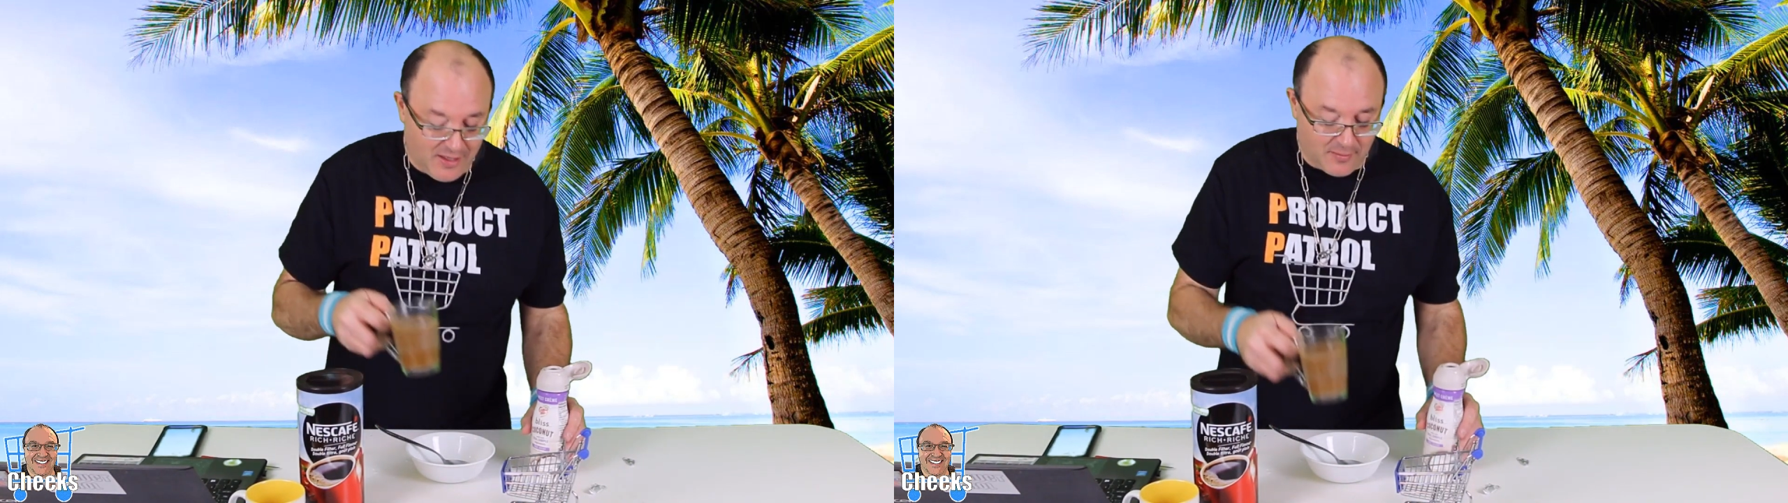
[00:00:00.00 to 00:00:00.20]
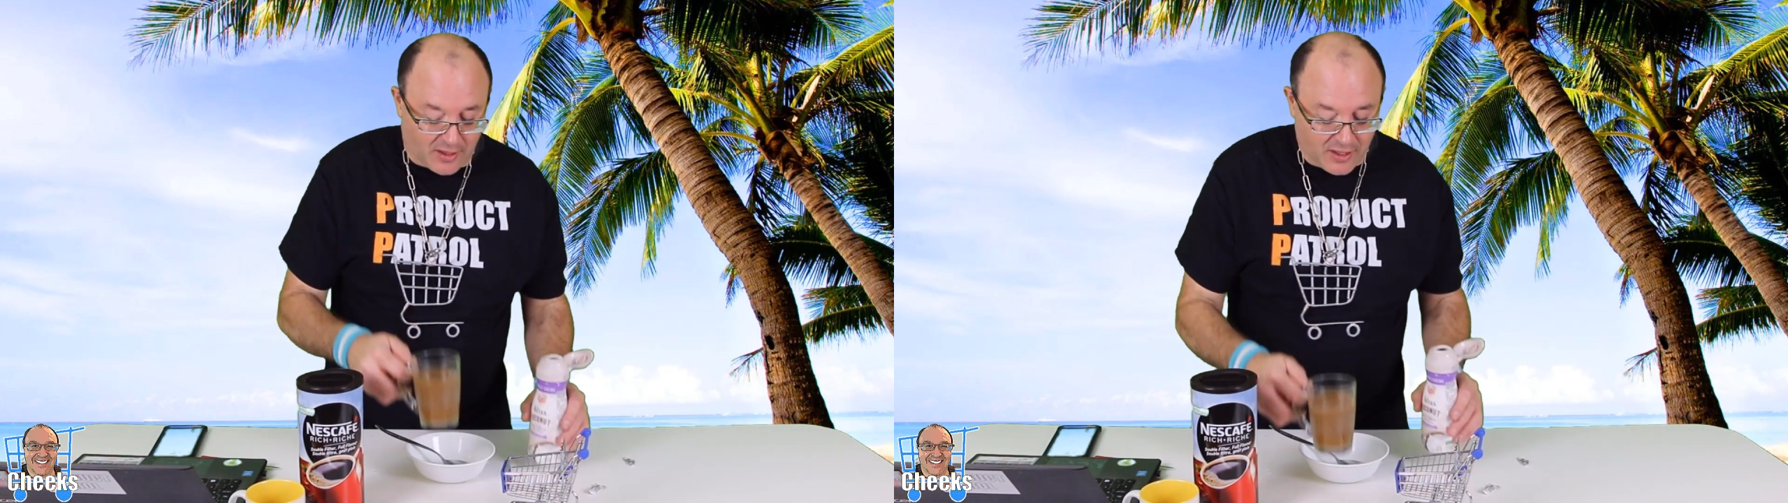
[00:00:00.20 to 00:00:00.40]

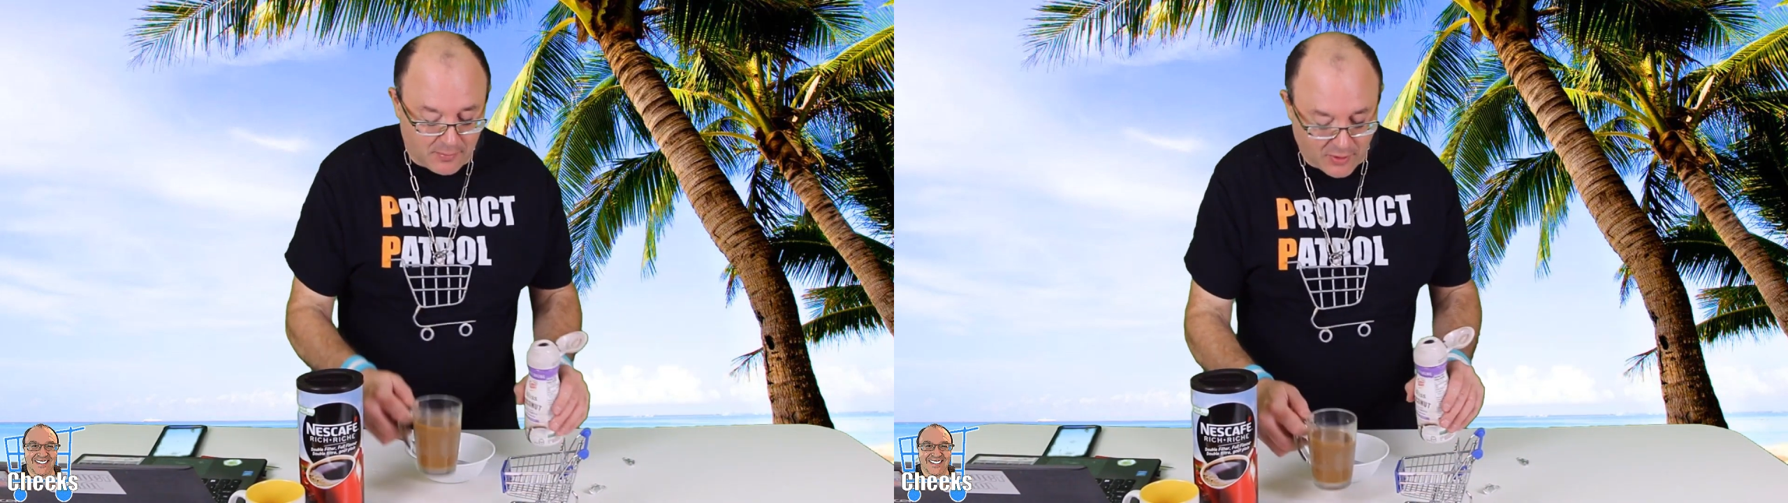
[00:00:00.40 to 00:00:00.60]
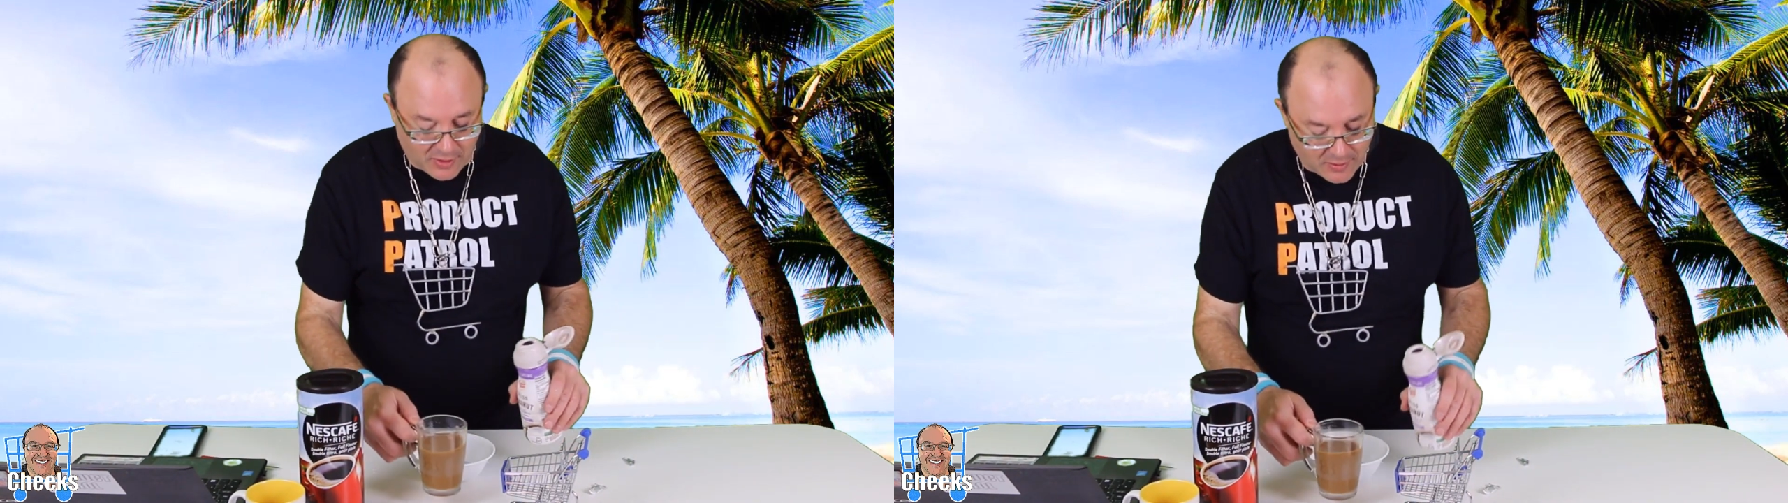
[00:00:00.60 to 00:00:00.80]
but I'm gonna
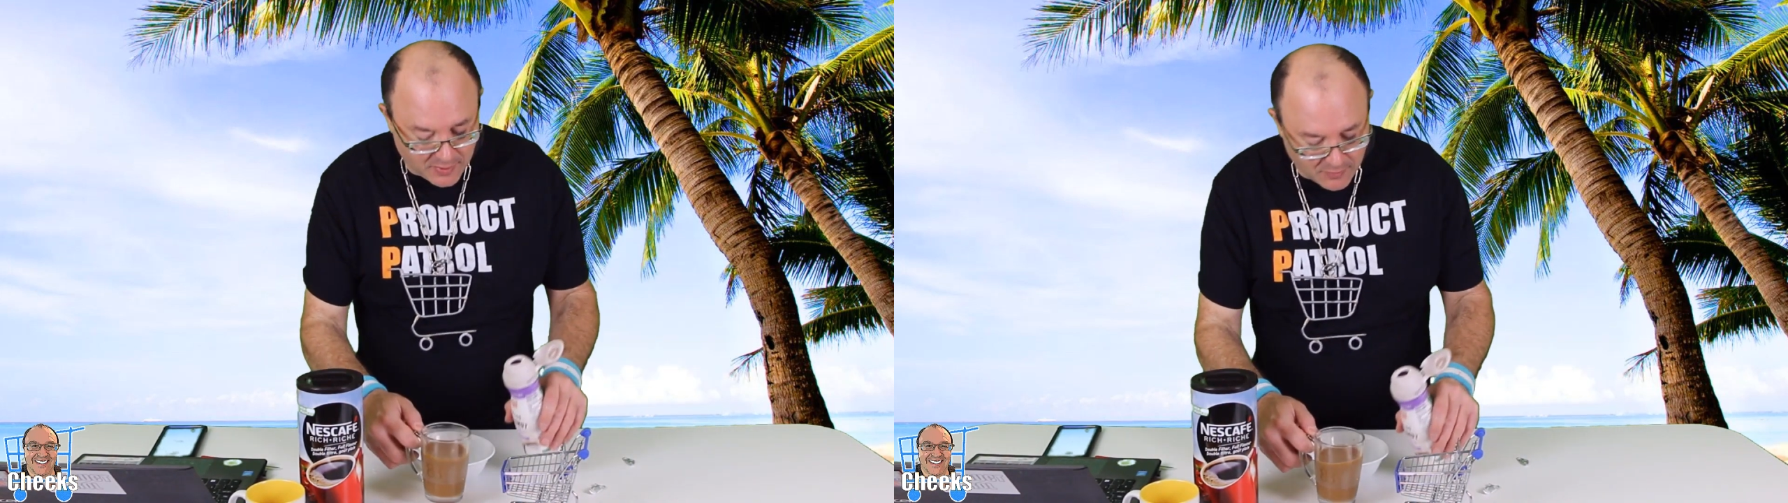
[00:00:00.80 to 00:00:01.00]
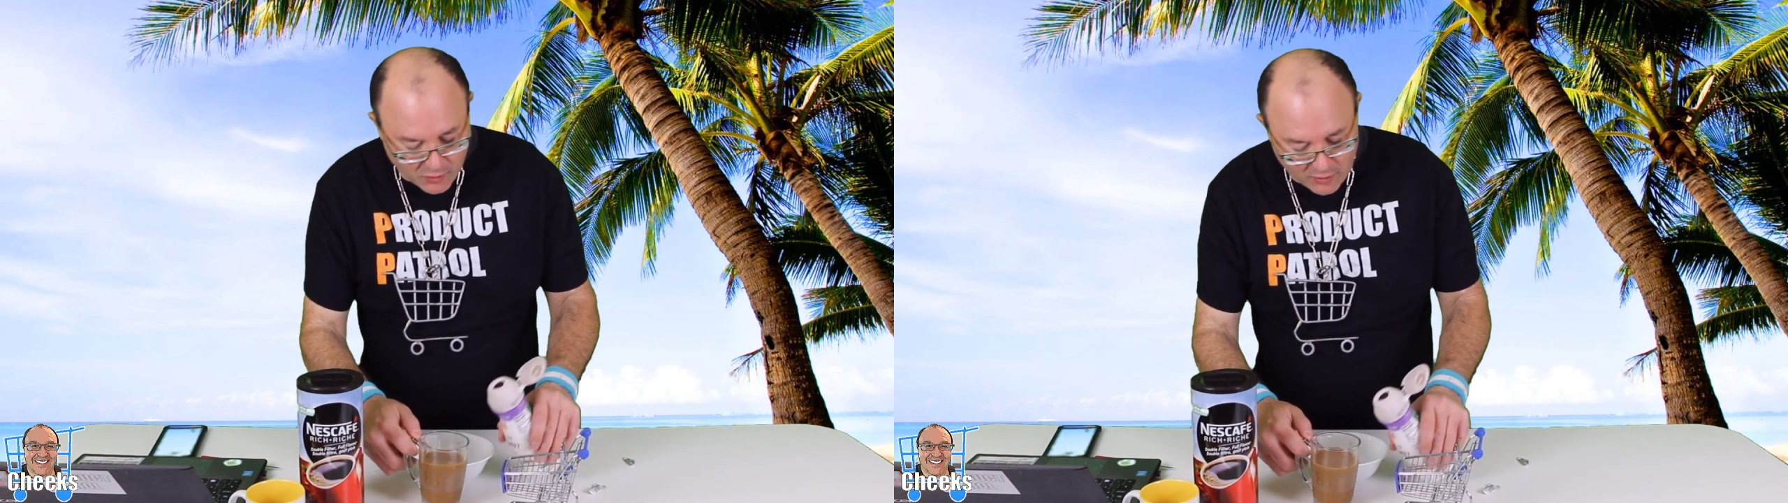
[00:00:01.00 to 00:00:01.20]
put a little
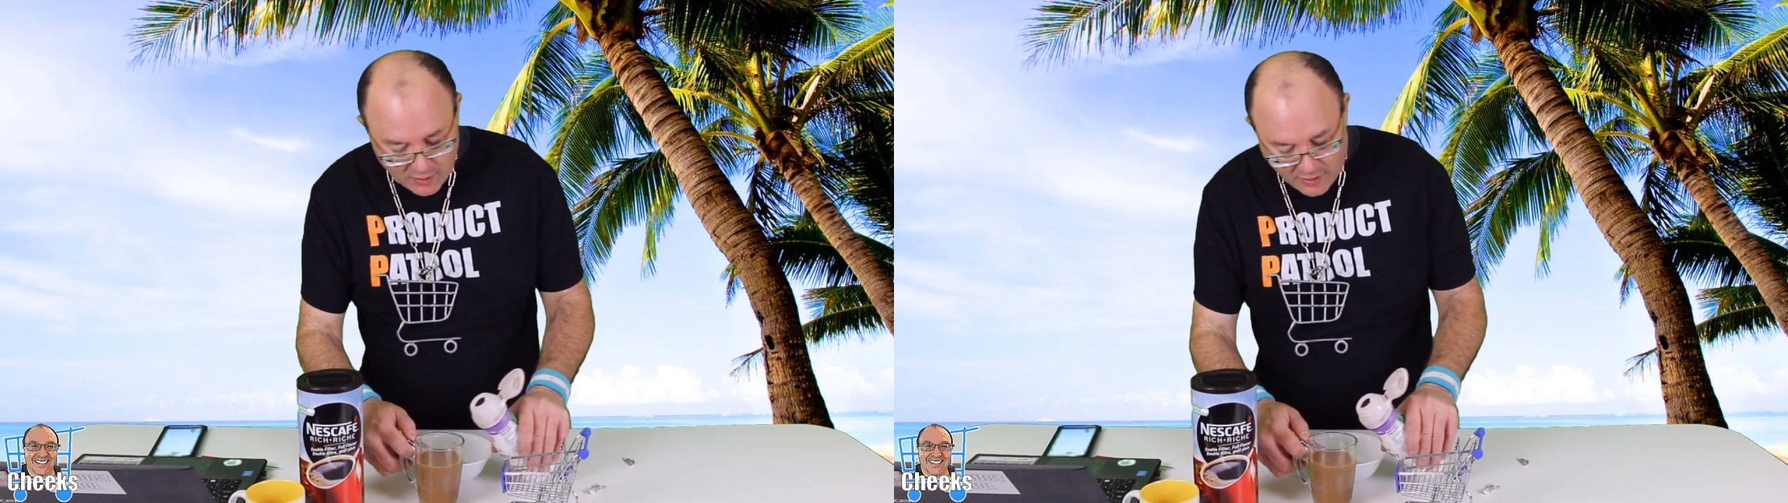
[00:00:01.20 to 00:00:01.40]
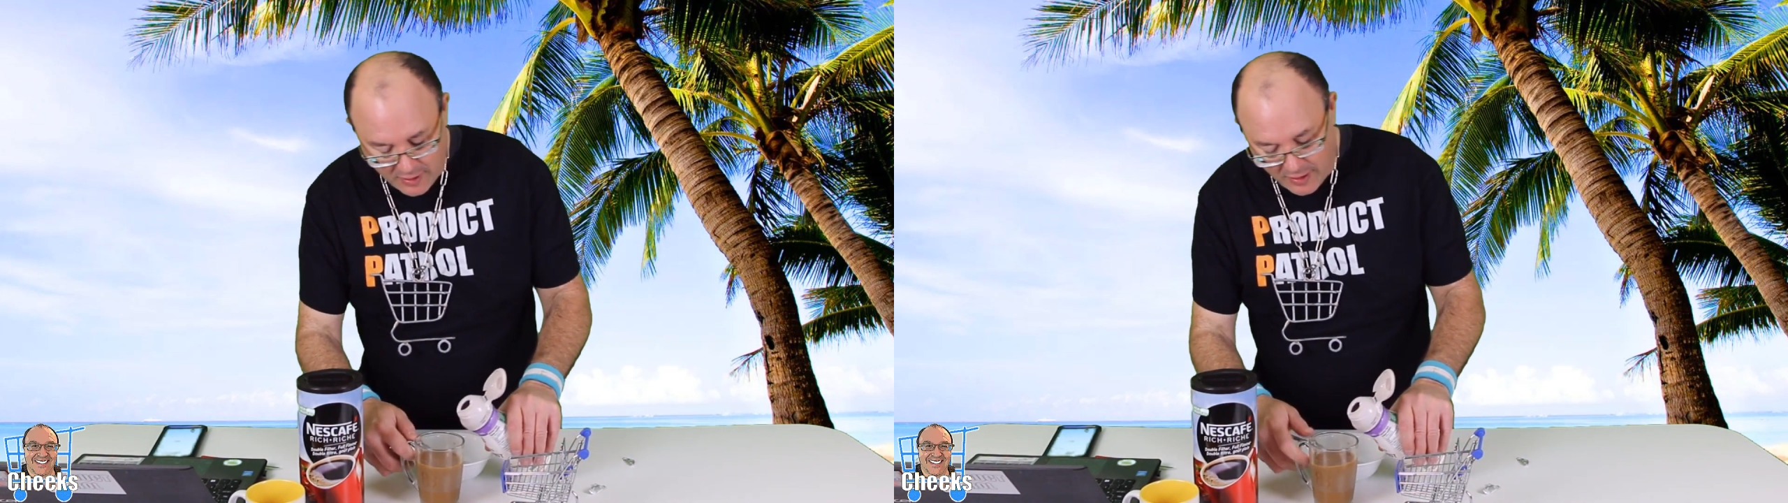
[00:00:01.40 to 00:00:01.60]
bit
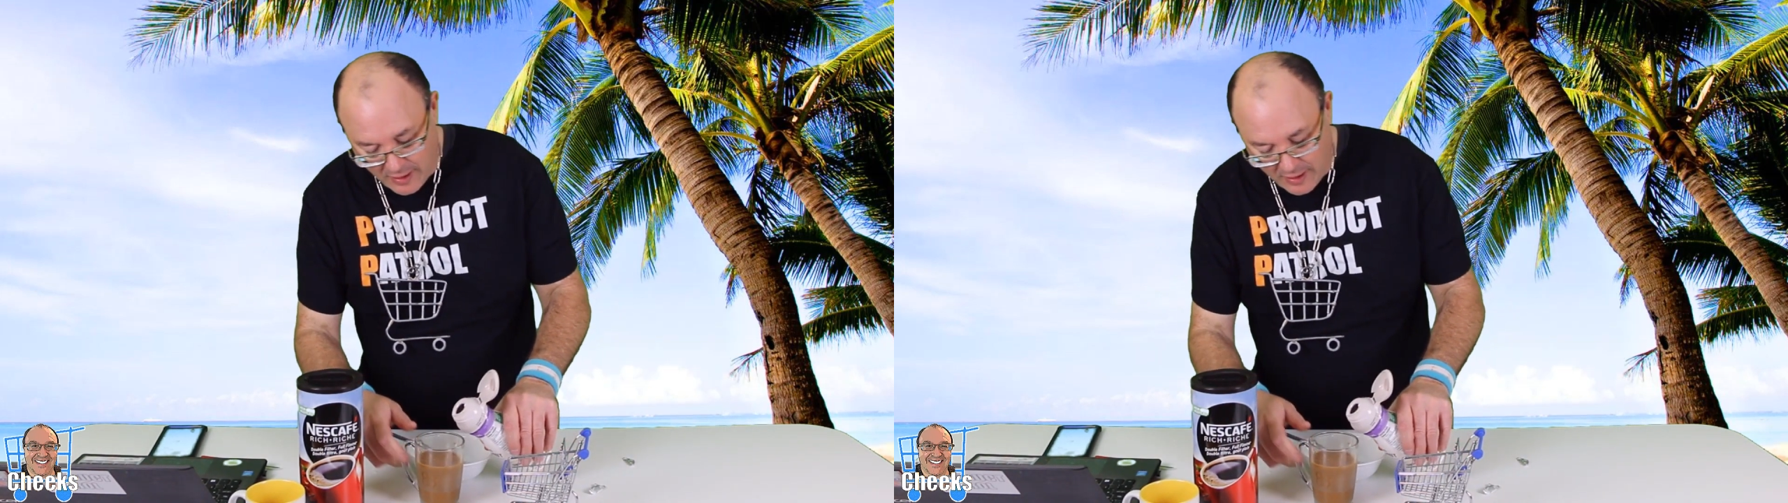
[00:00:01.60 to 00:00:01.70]
more.